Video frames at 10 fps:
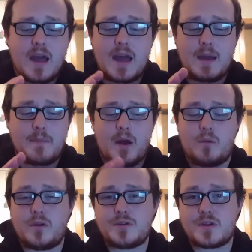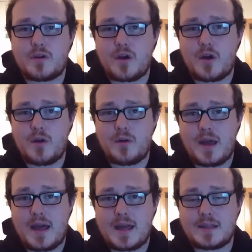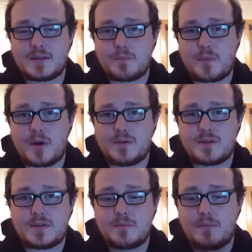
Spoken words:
I will also go and post